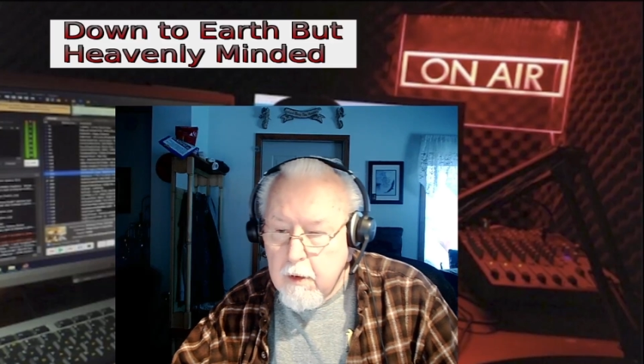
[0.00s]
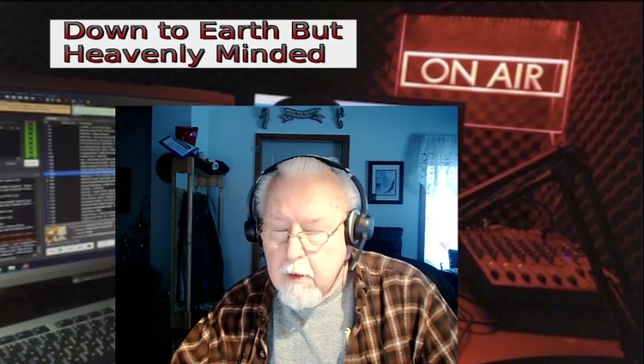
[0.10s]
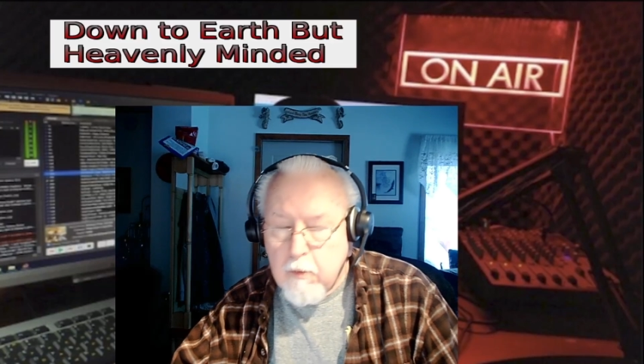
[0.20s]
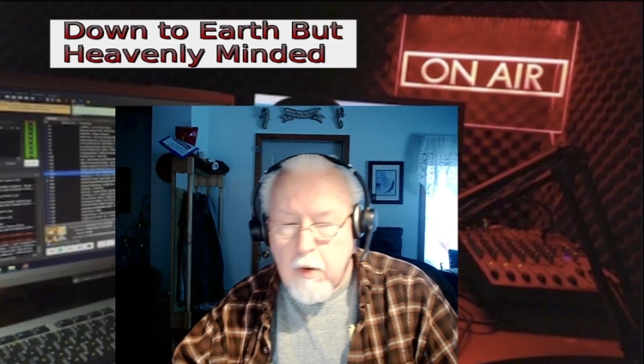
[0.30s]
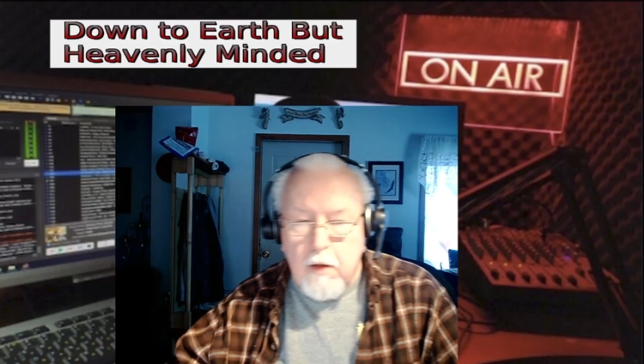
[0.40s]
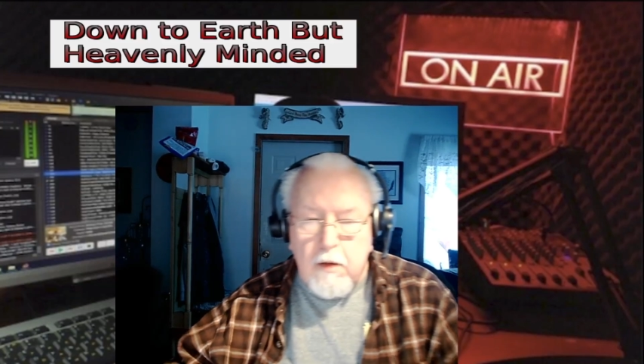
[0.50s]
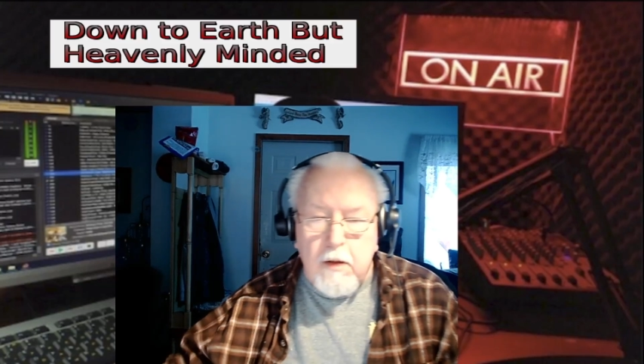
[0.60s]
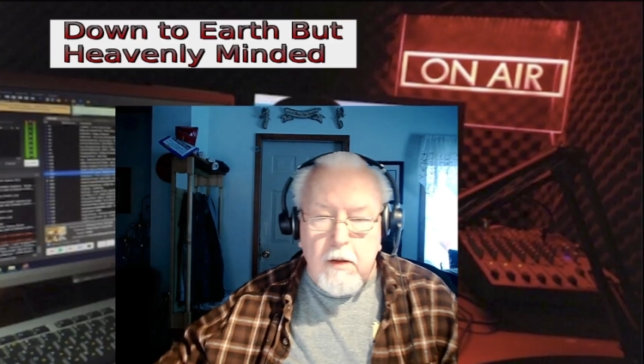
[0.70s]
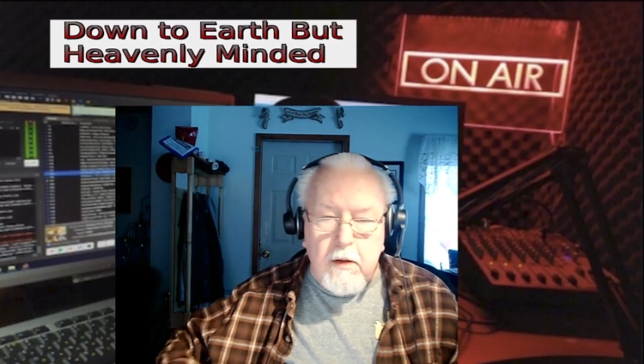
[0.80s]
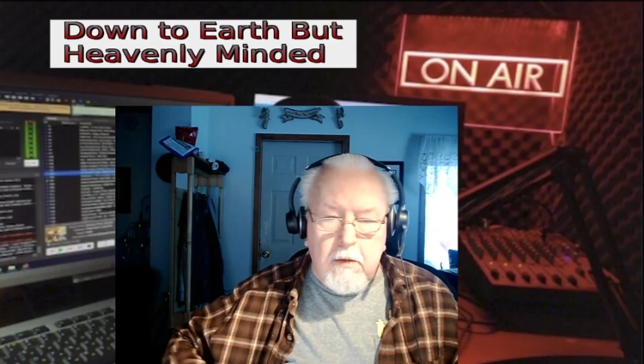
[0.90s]
Well,
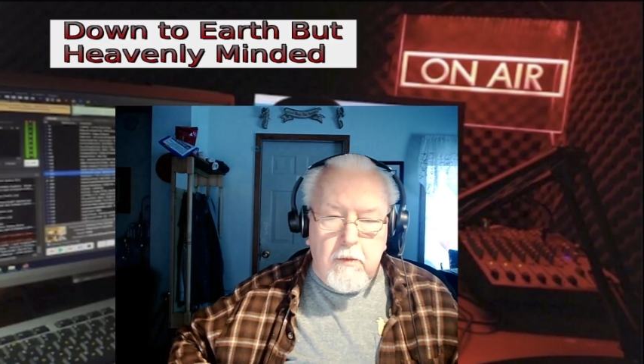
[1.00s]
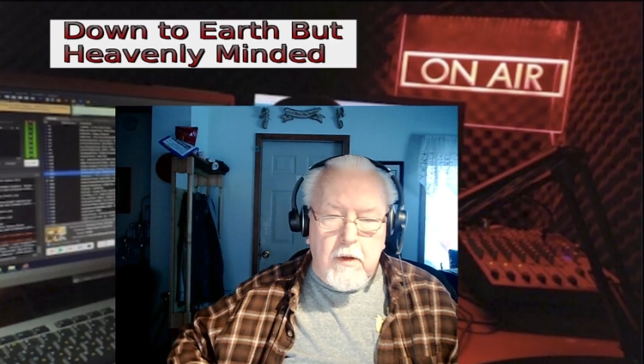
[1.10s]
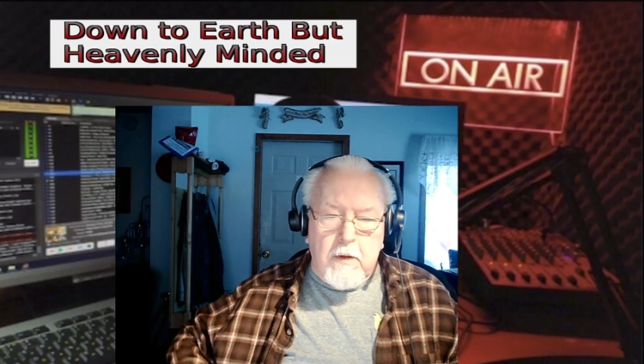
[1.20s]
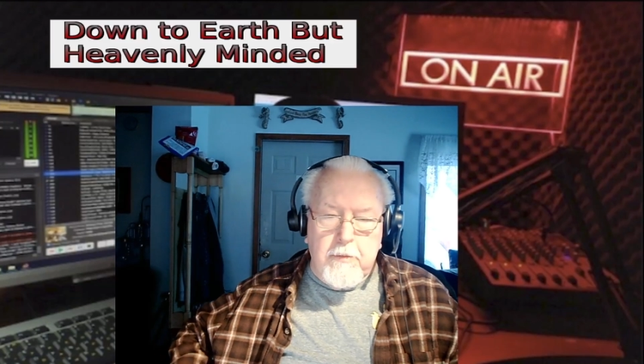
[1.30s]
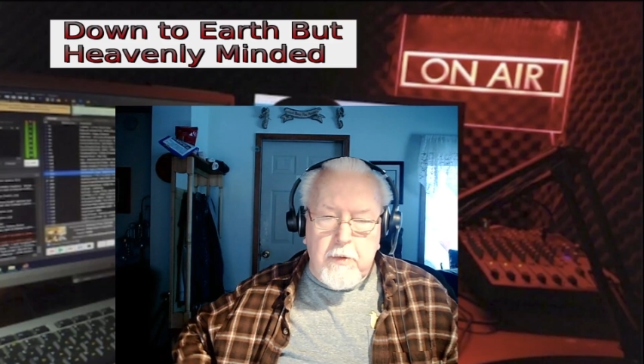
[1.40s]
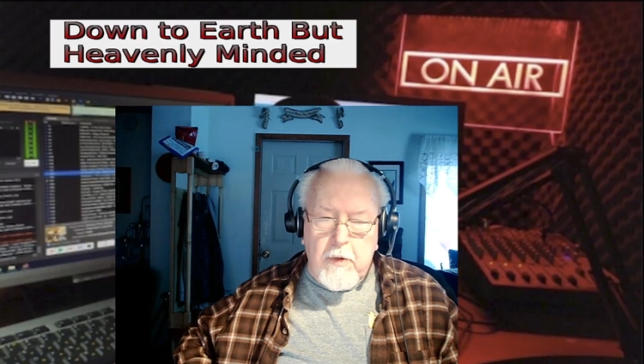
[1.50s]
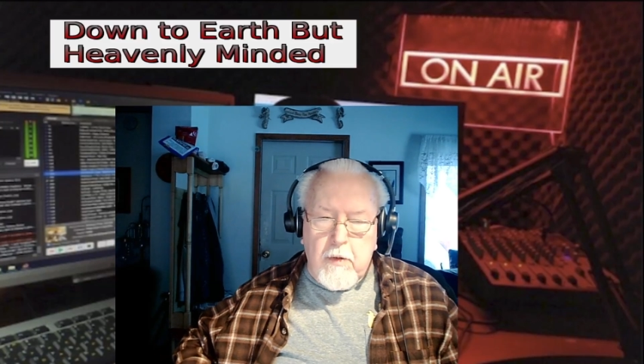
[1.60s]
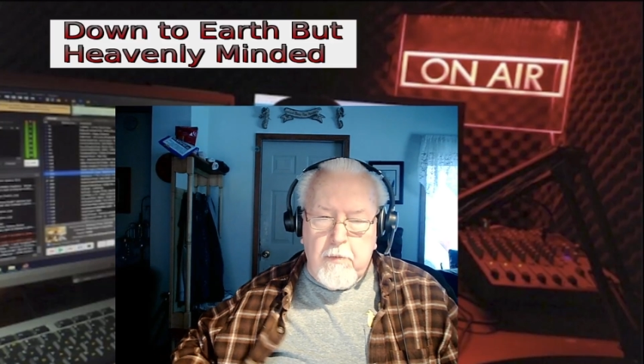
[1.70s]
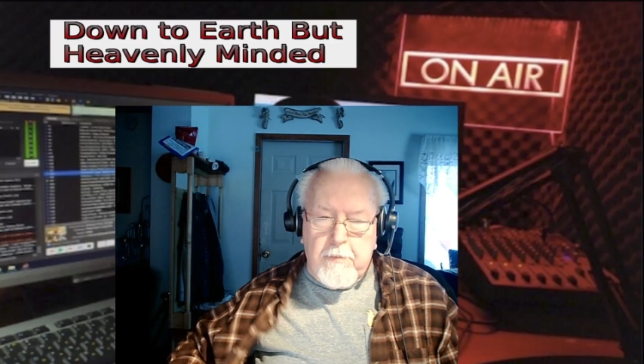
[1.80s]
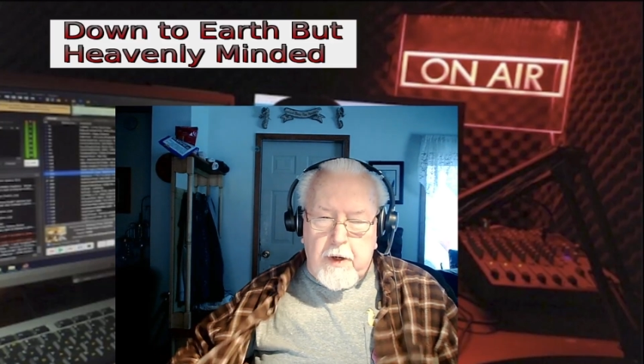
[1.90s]
welcome to my
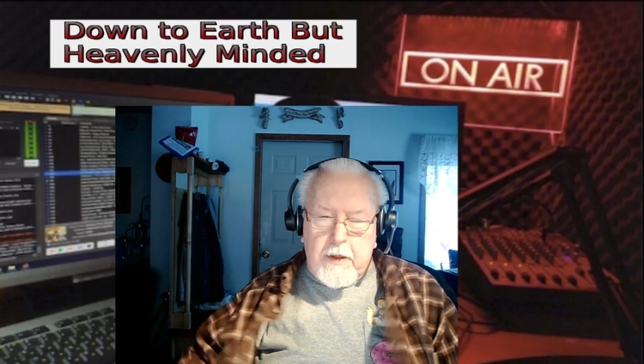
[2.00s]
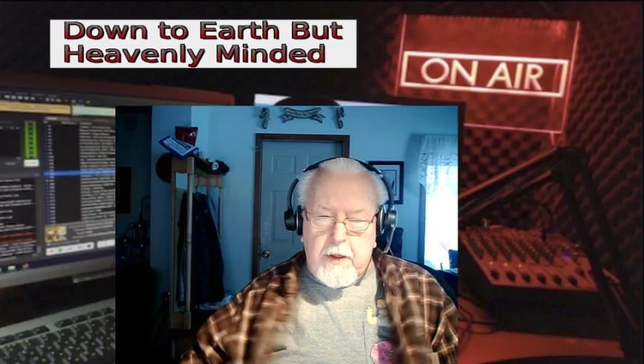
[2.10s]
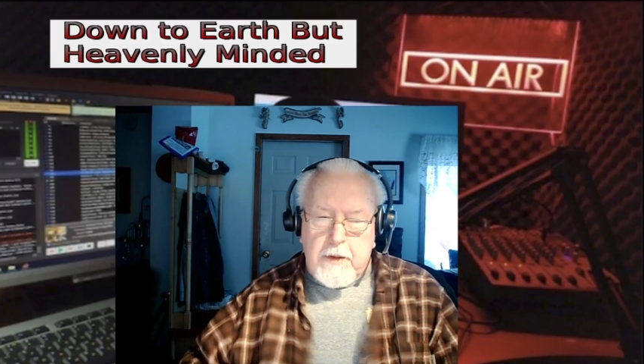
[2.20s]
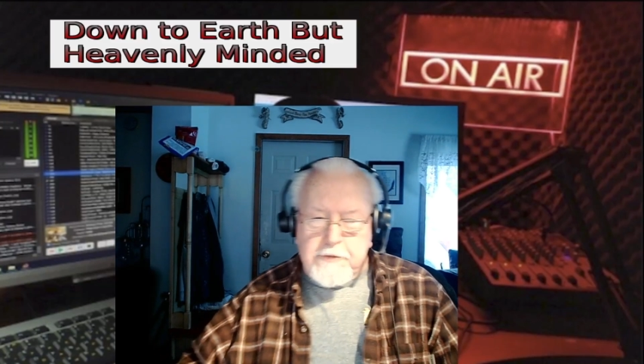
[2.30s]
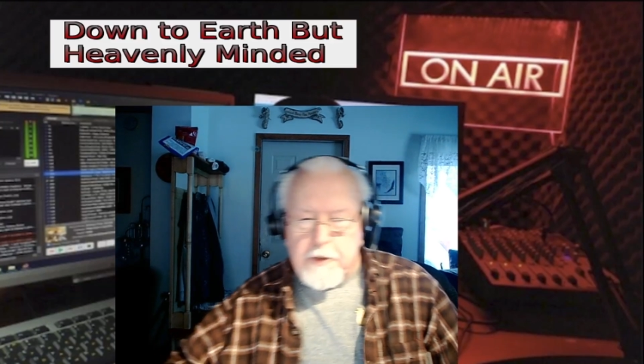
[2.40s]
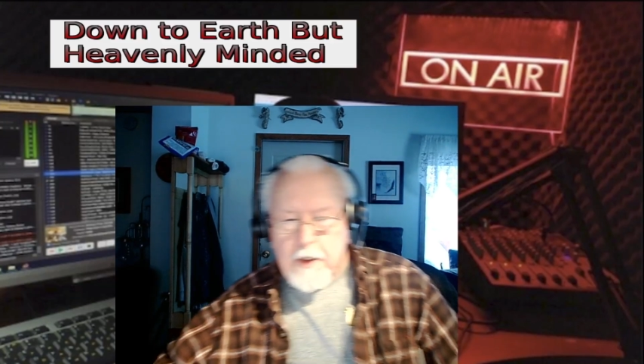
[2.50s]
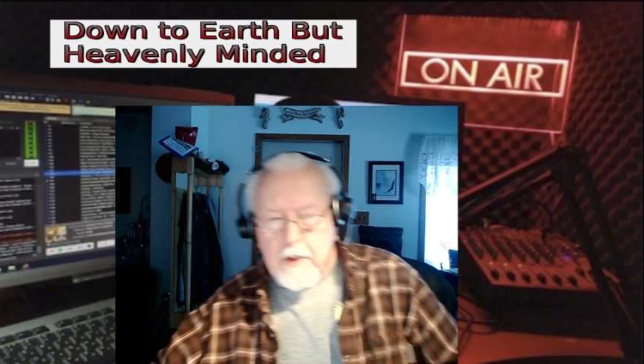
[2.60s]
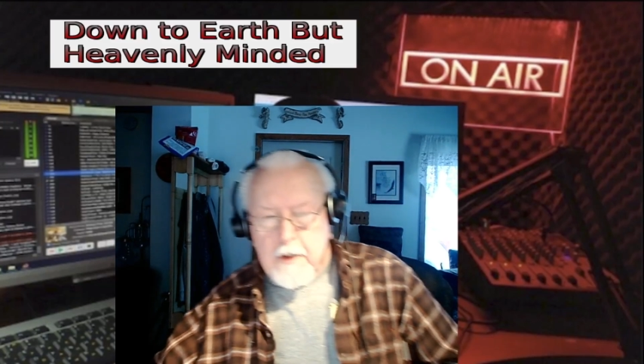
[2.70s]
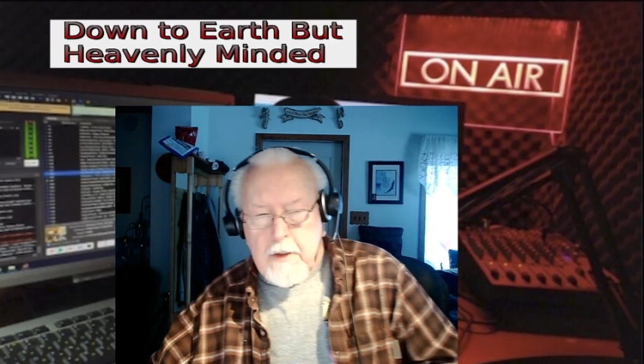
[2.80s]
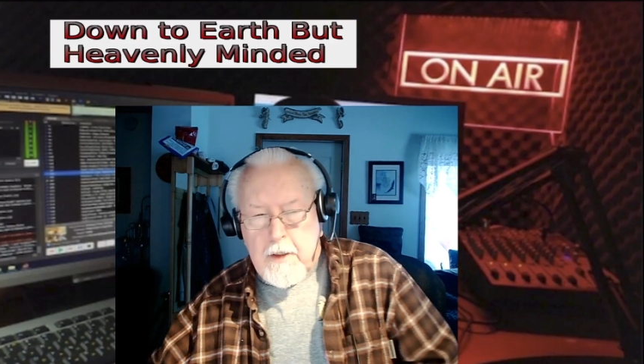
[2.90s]
podcast
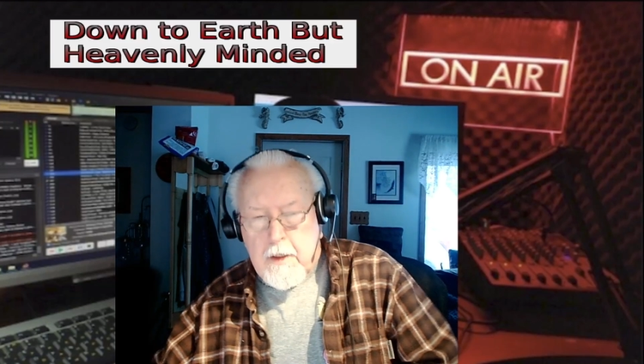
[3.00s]
again.